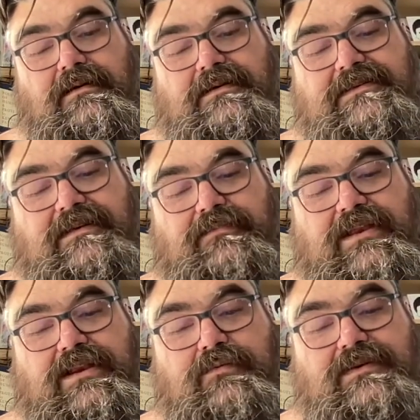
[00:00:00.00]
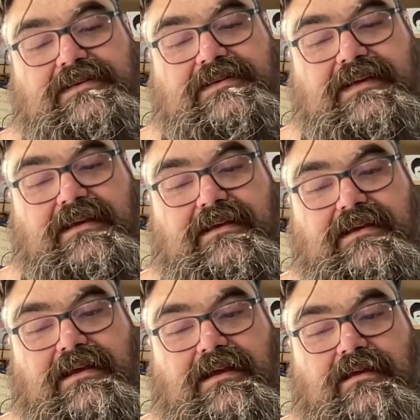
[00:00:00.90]
something you would see
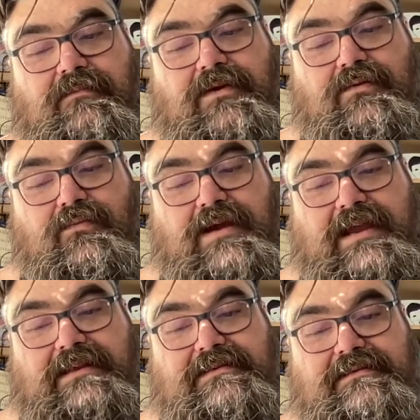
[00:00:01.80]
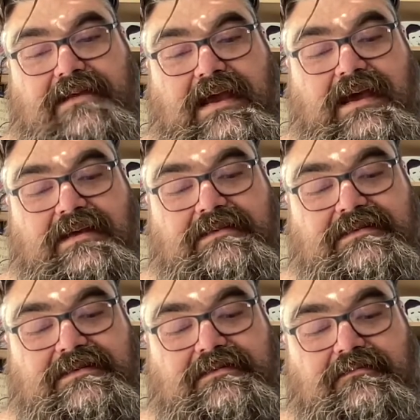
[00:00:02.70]
him write
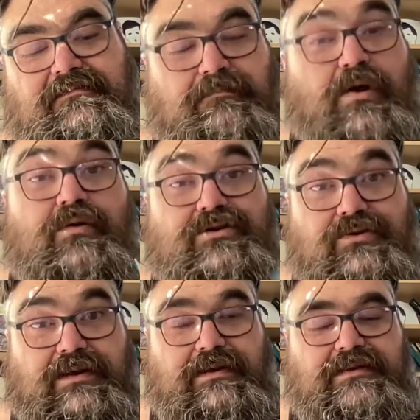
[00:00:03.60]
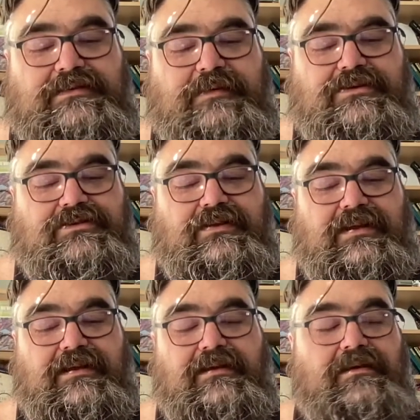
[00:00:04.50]
as poetry,
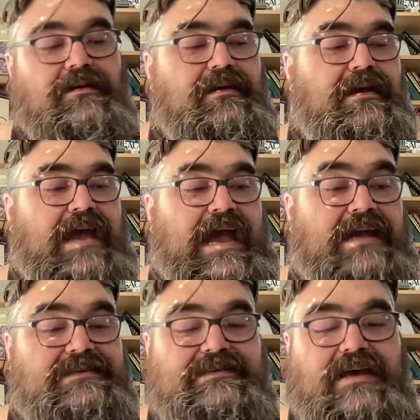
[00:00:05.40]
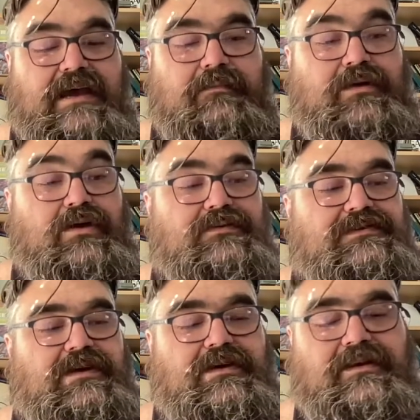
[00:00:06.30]
especially as time goes
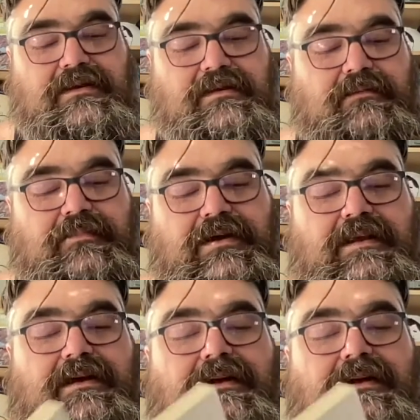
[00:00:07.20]
on. But,